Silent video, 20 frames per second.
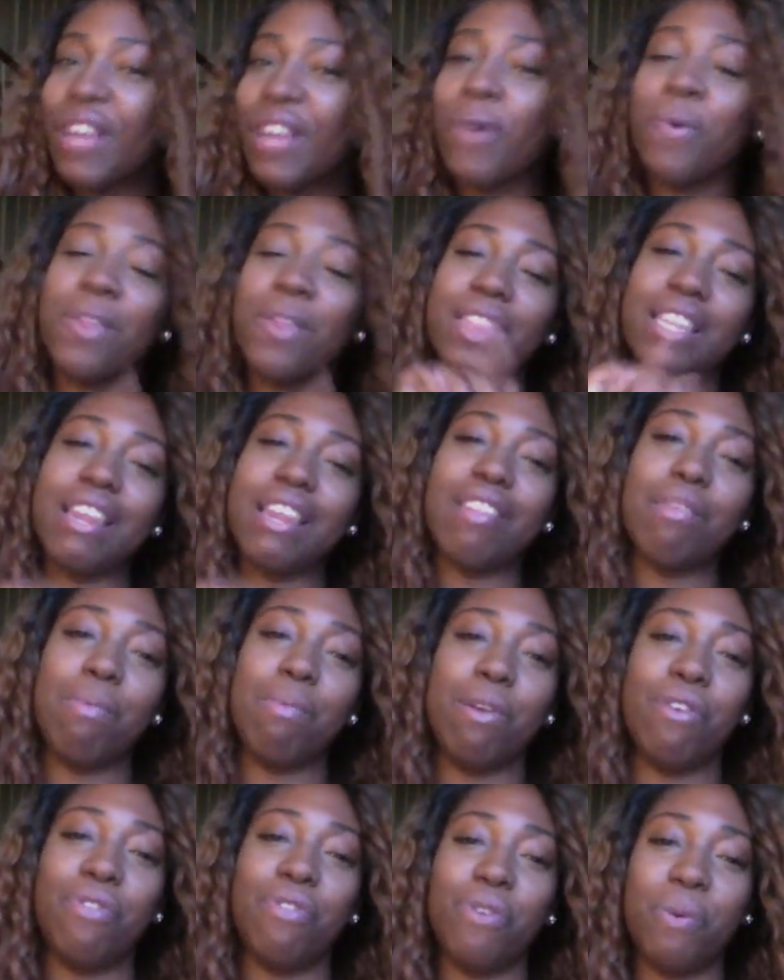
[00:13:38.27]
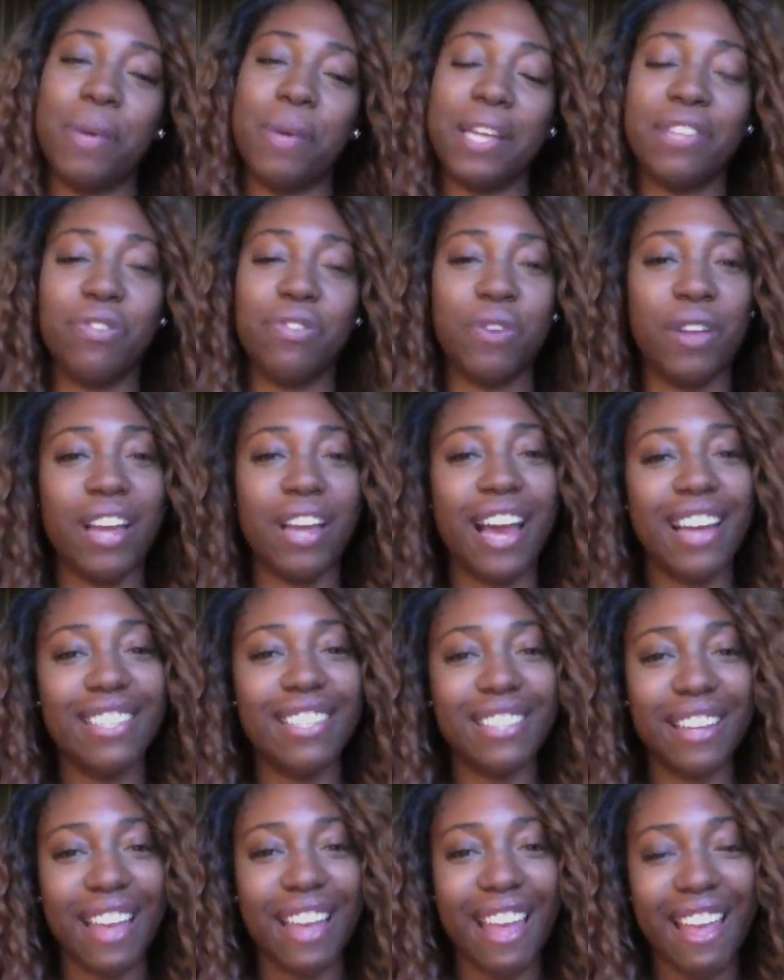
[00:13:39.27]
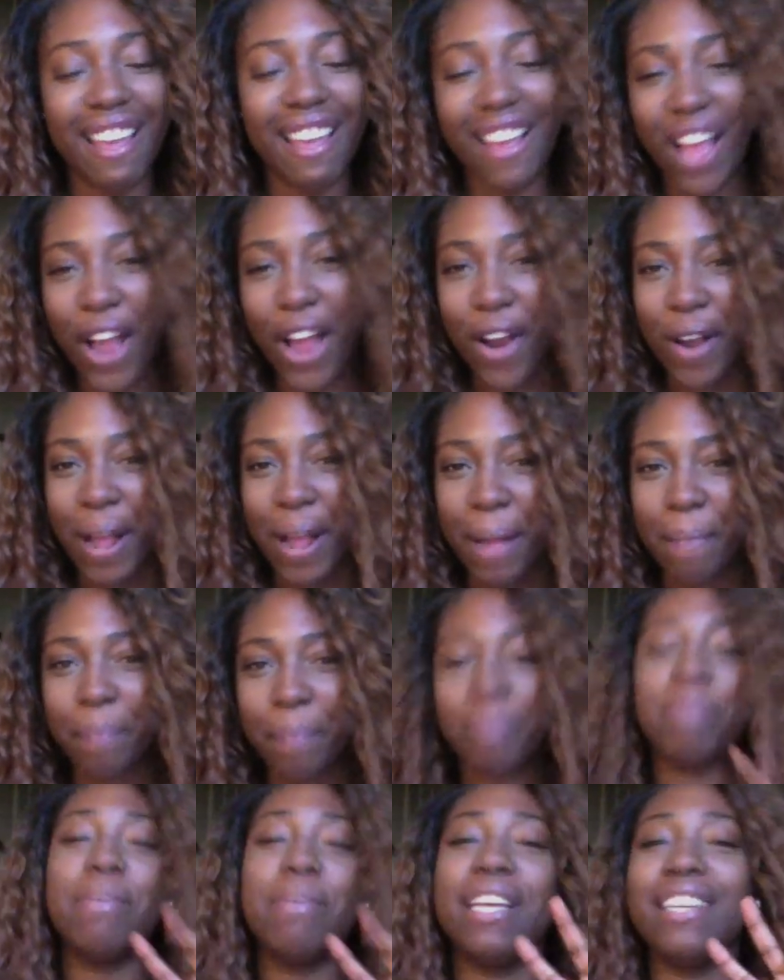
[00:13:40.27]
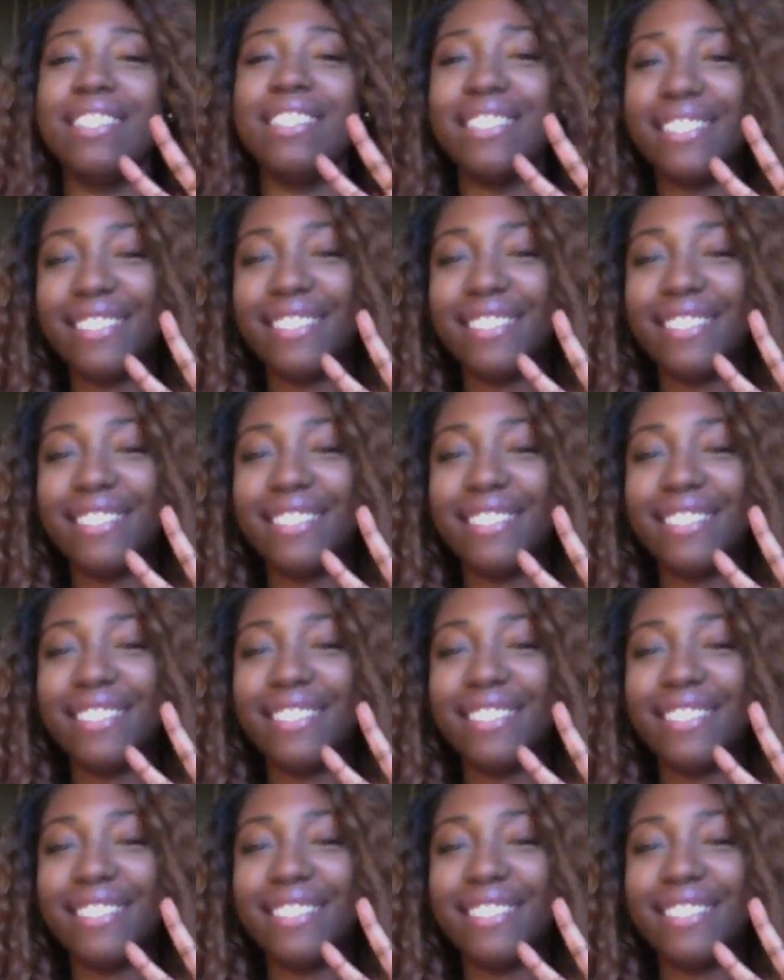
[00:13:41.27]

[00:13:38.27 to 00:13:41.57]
with another beautiful wigs for you guys, okay? All right. Peace.